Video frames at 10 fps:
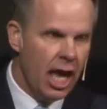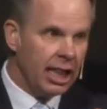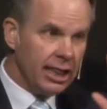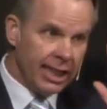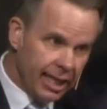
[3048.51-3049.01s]

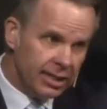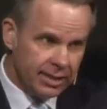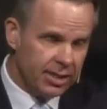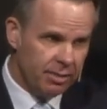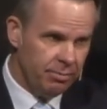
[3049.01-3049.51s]

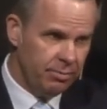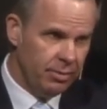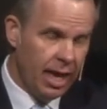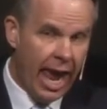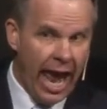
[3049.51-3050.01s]
legalism
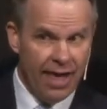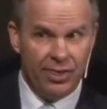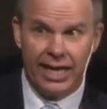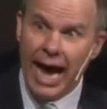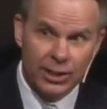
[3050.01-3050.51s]
and
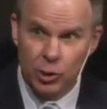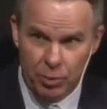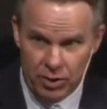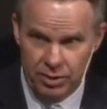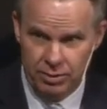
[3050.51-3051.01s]
the
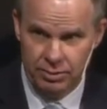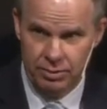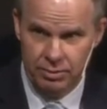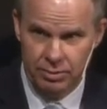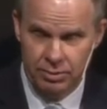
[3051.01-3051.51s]
gospel.
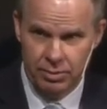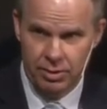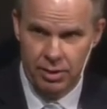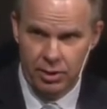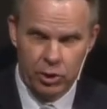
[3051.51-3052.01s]

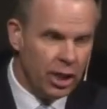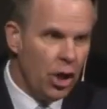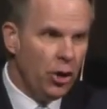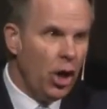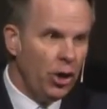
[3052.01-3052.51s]
You say,
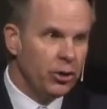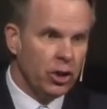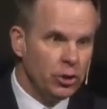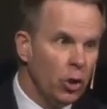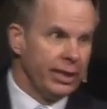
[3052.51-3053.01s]
no, no, no, there's
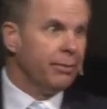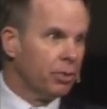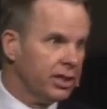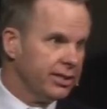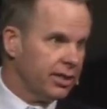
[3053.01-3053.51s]
also
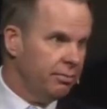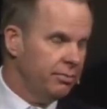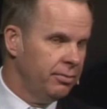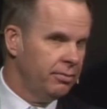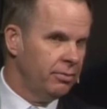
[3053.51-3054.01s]
liberalism.
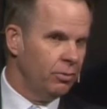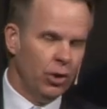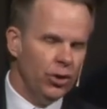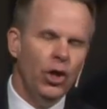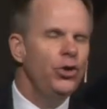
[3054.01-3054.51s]

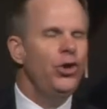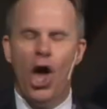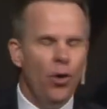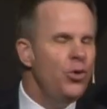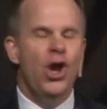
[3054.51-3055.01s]
No, no,
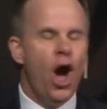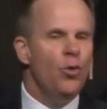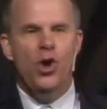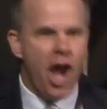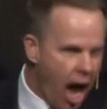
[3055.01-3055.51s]
no, no,
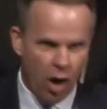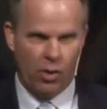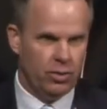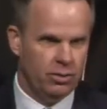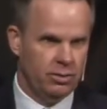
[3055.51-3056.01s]
no.
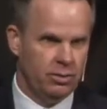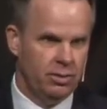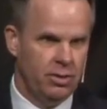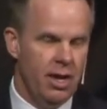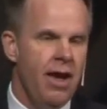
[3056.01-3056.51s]

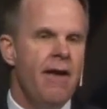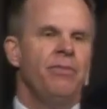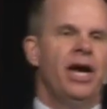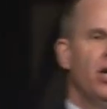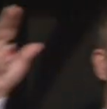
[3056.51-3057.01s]

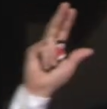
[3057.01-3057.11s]
There's